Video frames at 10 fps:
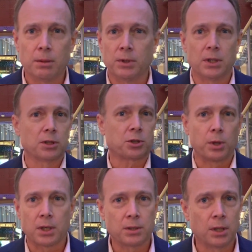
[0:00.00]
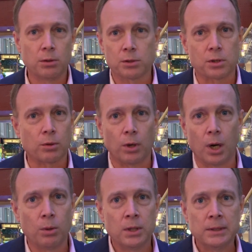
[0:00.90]
The industry continues to
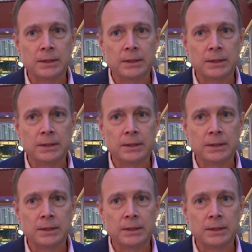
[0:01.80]
grow.